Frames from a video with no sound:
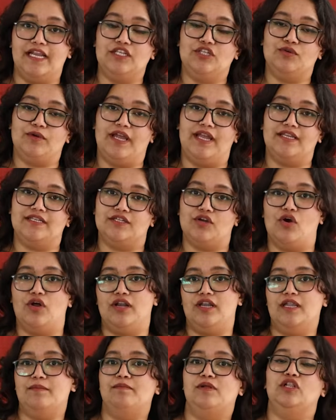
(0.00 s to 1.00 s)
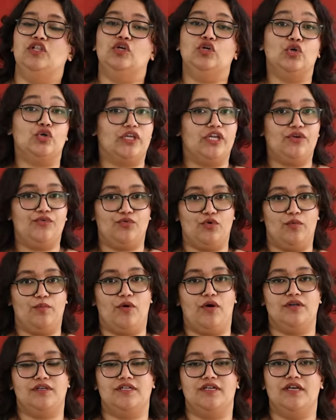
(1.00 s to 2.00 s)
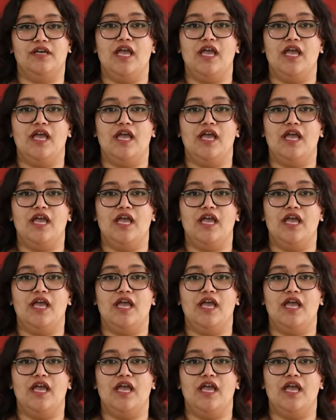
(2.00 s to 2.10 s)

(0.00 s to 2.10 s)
end-to-end on Nymble the cooking robot.